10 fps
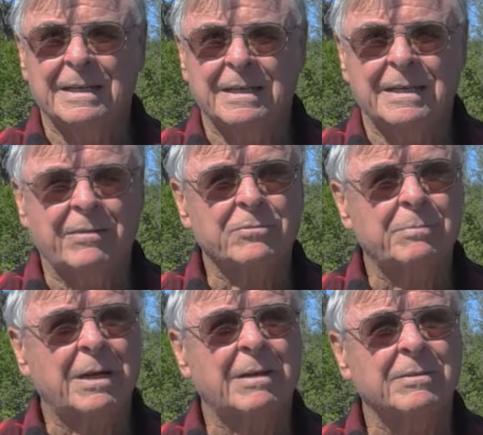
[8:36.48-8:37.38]
And that was
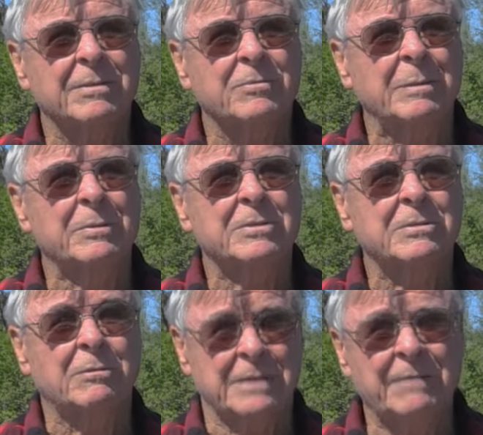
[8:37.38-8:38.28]
my trip with the
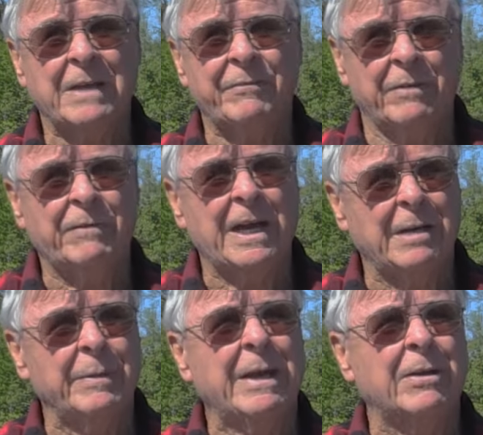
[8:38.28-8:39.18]
Stones. They have
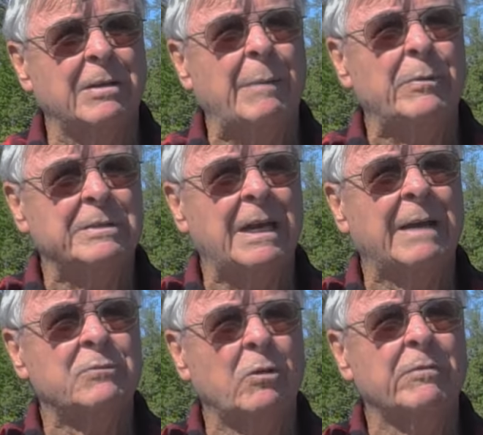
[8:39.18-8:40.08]
invited me out a couple of
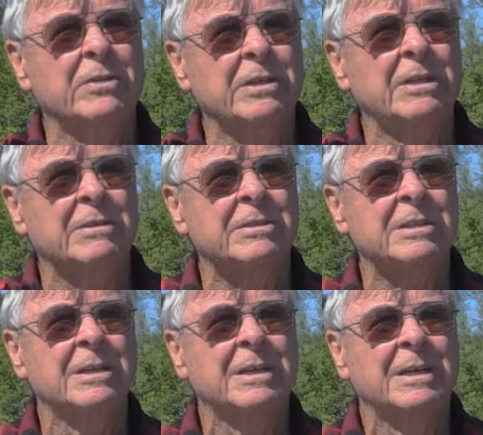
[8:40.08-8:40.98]
times over the years,
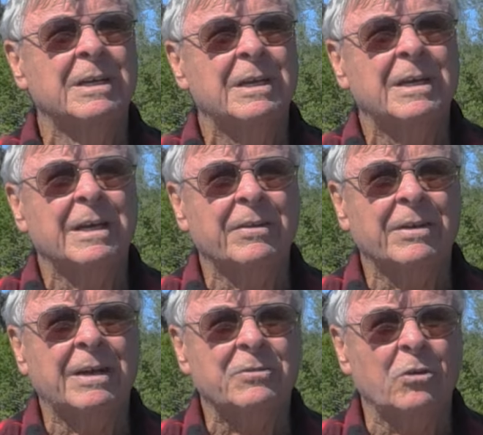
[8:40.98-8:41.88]
and
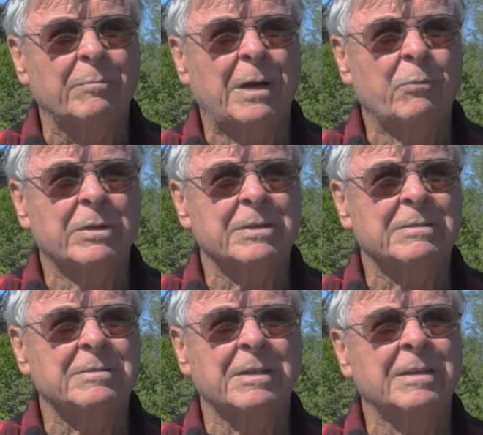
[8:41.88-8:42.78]
I told them I
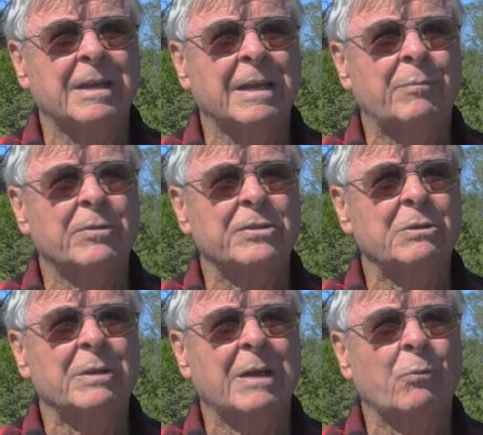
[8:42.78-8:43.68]
wasn't able to
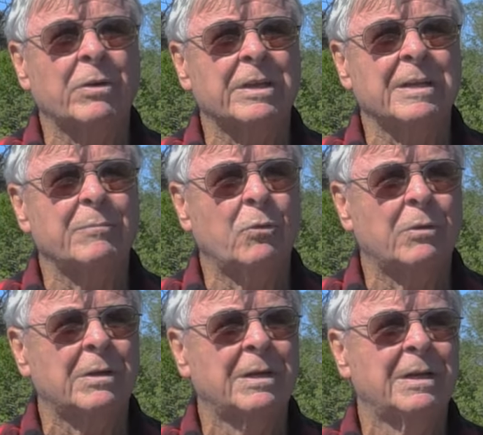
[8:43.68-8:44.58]
do it at work
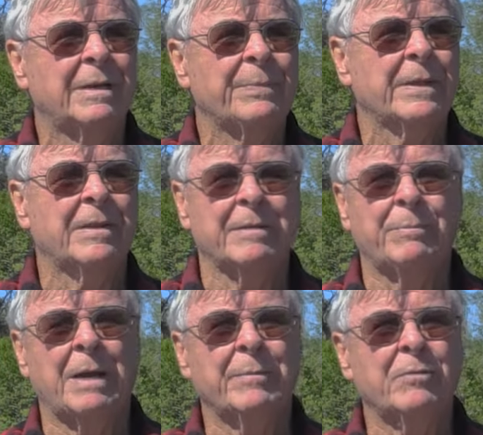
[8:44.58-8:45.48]
anymore. And they'd
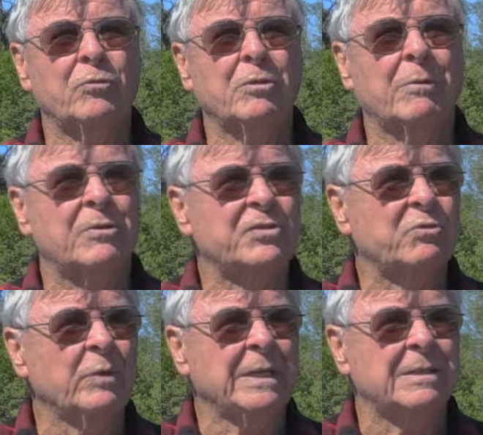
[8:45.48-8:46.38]
buy me a room or a
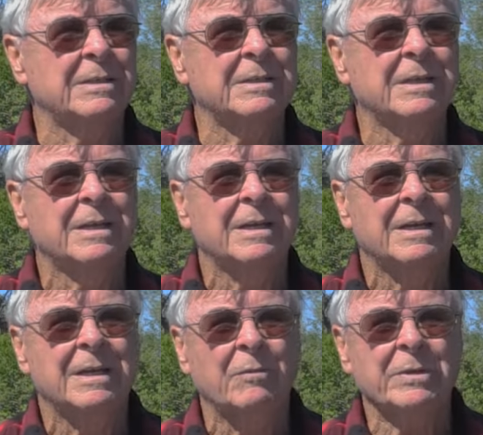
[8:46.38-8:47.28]
suite,
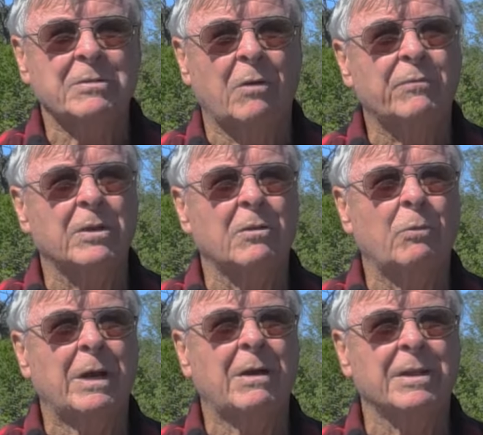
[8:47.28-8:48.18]
and we talked for a little
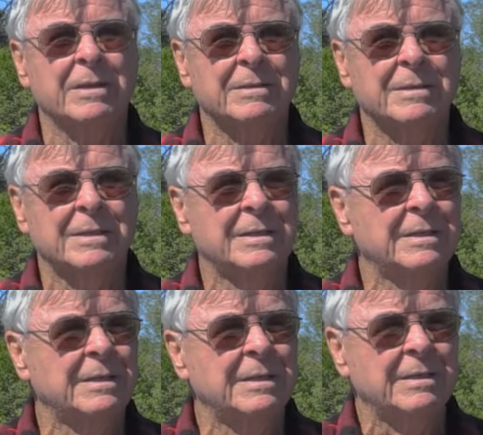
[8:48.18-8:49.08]
while, and
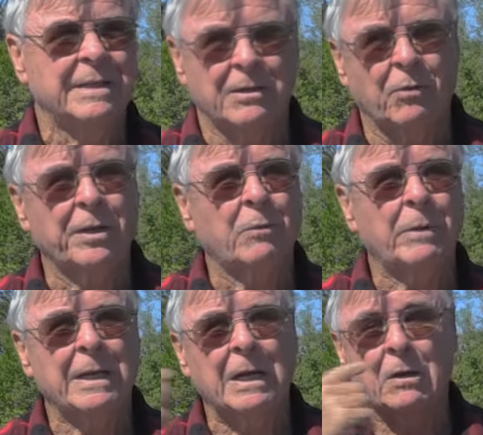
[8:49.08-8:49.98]
they go their
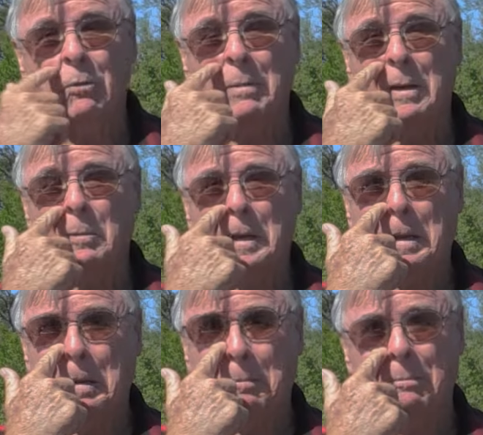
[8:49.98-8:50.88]
way and I go my way.
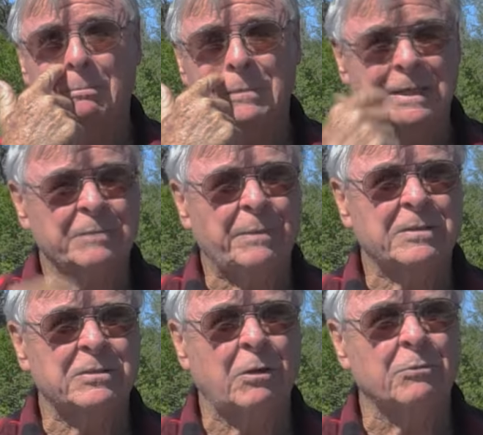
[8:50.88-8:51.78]
But that's my
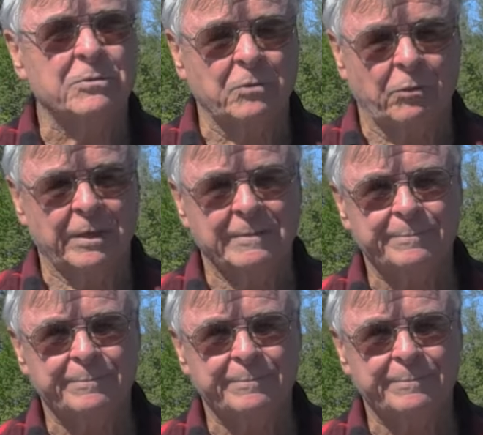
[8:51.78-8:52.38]
Stone story.